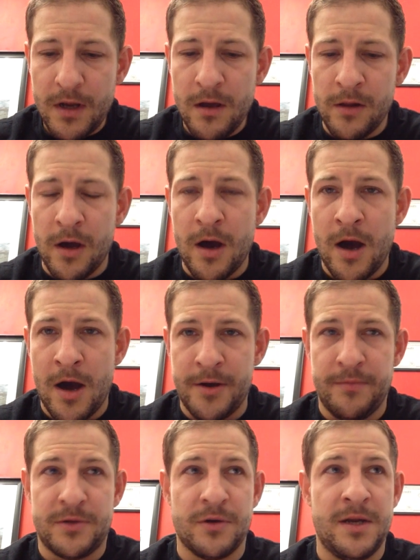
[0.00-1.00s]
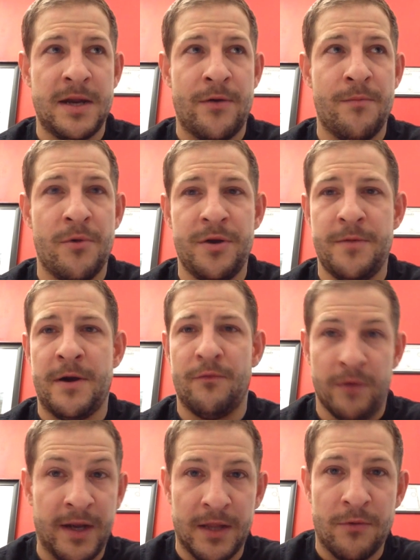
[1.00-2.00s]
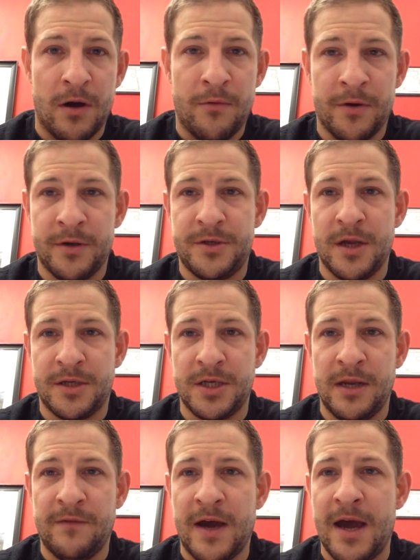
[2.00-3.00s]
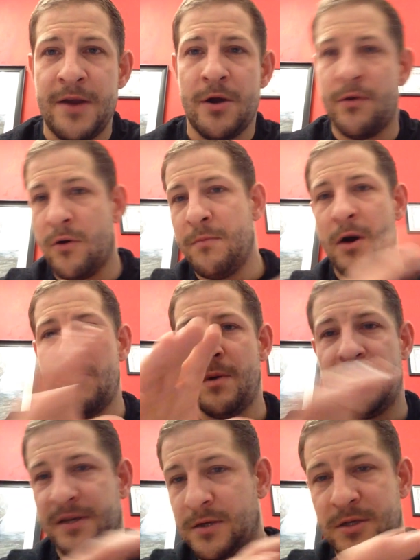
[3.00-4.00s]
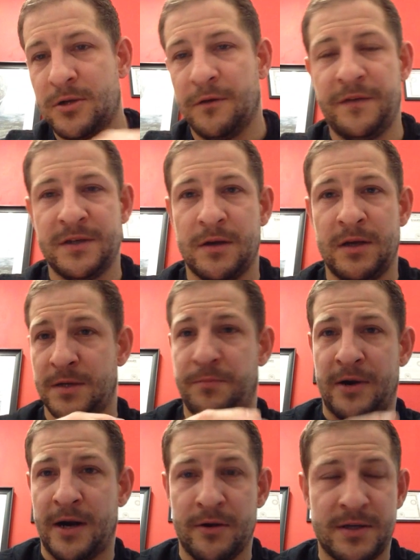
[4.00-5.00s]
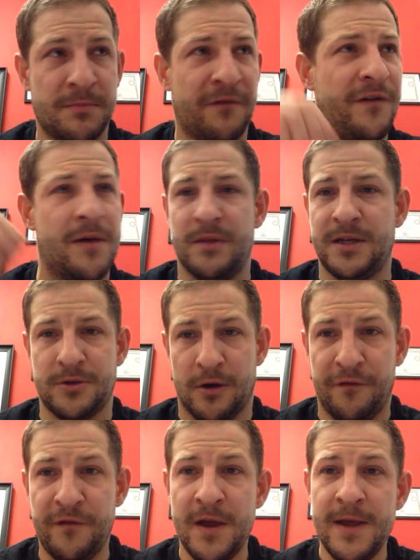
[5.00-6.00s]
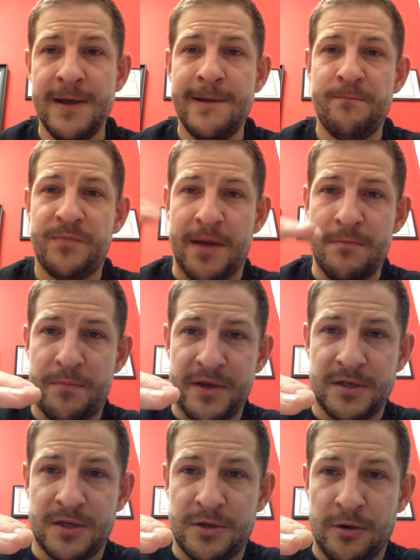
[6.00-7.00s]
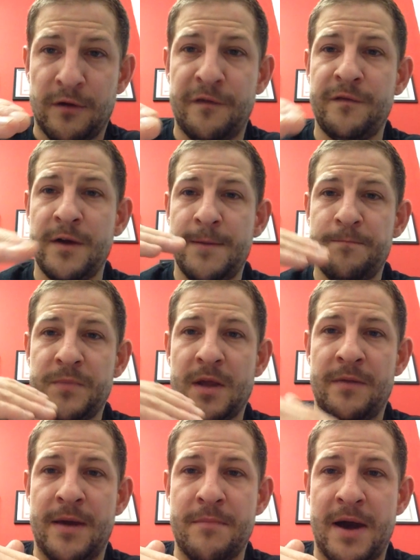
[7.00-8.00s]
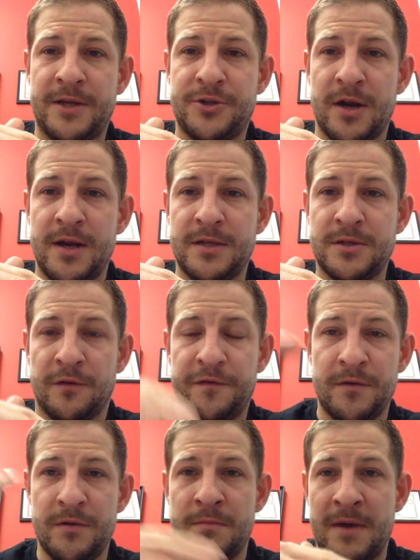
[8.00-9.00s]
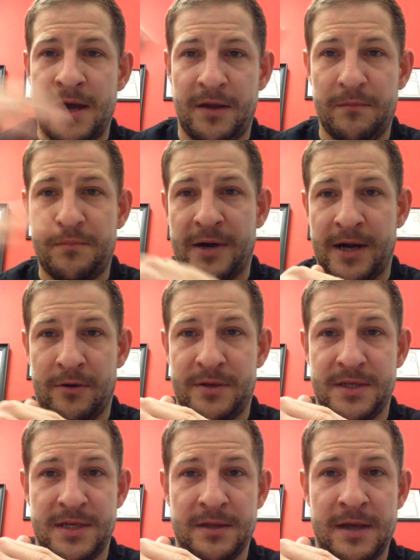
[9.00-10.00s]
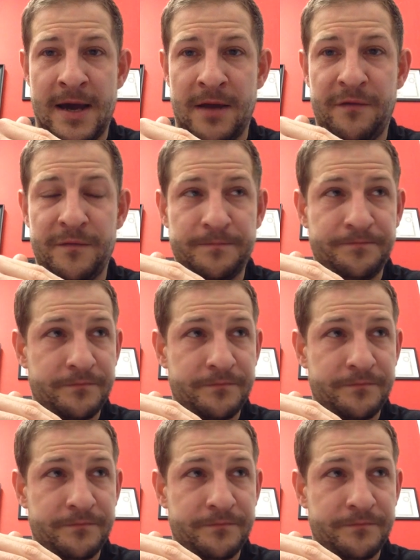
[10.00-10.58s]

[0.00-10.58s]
a lot harder between now and Monday about really what I want to achieve. I know all my business stuff is a priority. My family stuff, then my business stuff, and then my training stuff are my priorities in life.